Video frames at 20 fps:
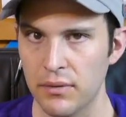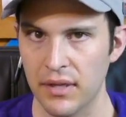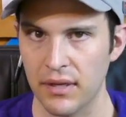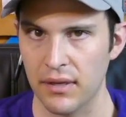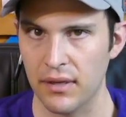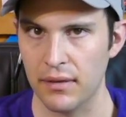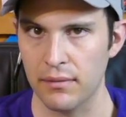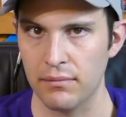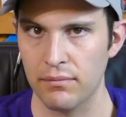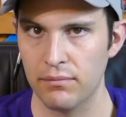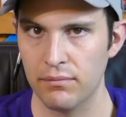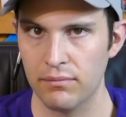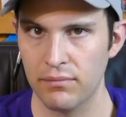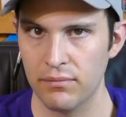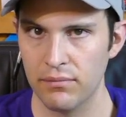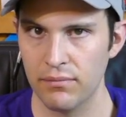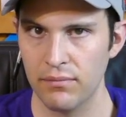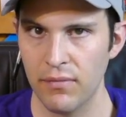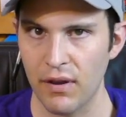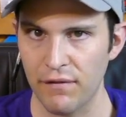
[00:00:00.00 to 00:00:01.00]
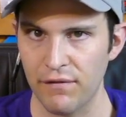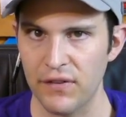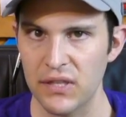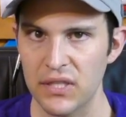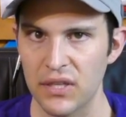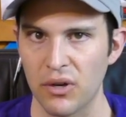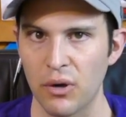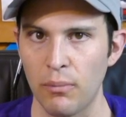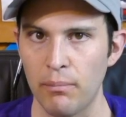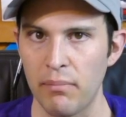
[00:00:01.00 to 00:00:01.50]
with a
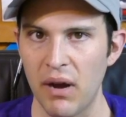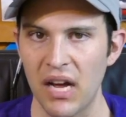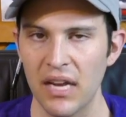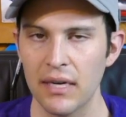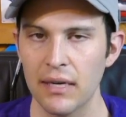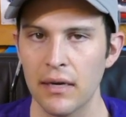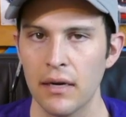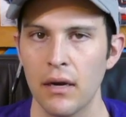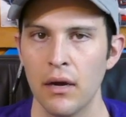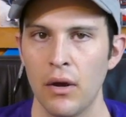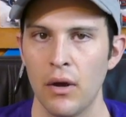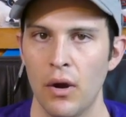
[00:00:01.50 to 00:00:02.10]
physical button,